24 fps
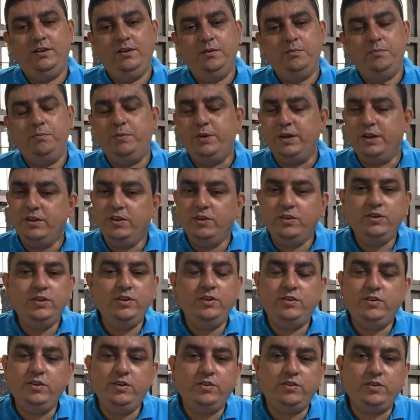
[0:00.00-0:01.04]
Brothers and
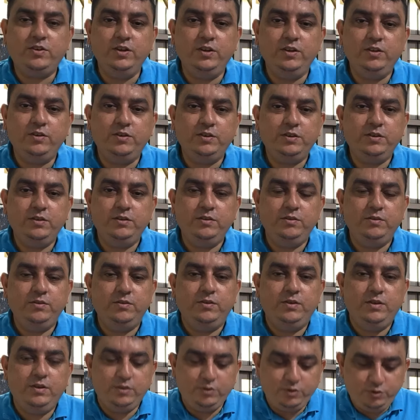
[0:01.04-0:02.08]
sisters,
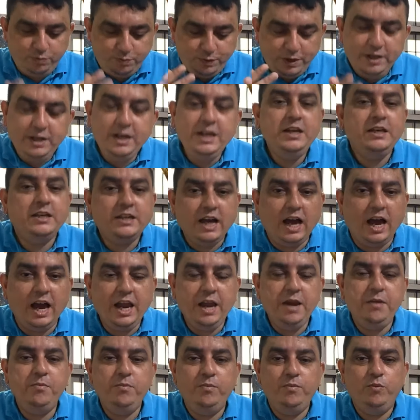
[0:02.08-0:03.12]
spending
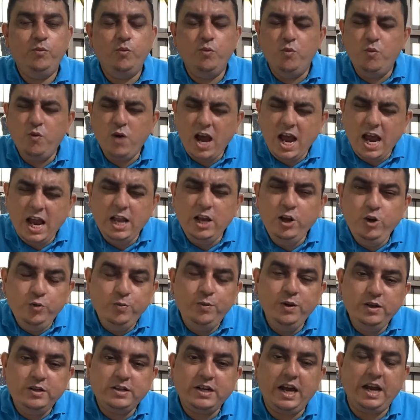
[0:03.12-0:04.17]
time,
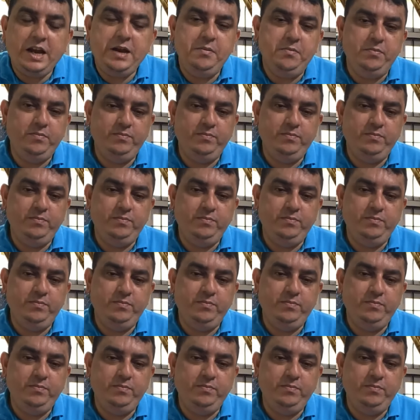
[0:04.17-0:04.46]
valuable time,